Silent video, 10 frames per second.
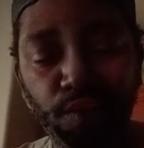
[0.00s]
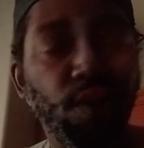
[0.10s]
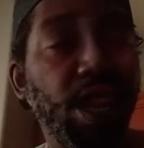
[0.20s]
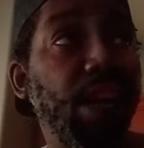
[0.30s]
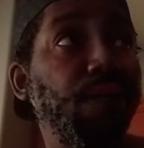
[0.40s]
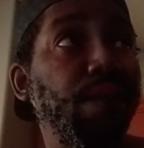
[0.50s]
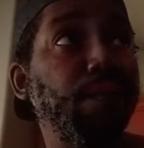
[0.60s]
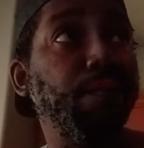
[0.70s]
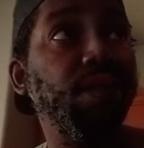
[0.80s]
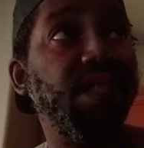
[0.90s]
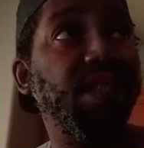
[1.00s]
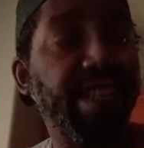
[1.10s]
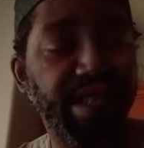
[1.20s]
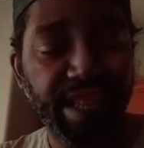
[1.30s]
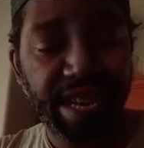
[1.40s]
Drive, number
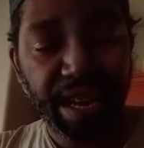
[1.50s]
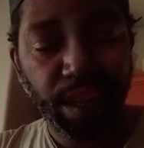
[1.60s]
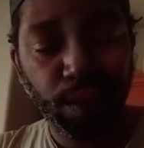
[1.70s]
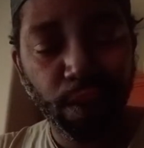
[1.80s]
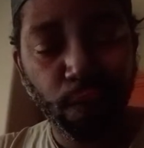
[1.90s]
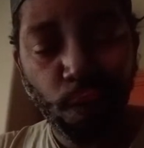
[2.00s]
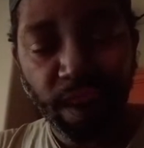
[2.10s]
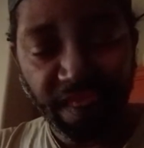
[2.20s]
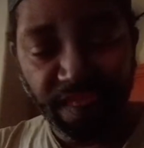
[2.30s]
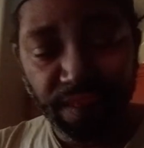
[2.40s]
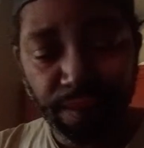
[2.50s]
6 in Clearwater.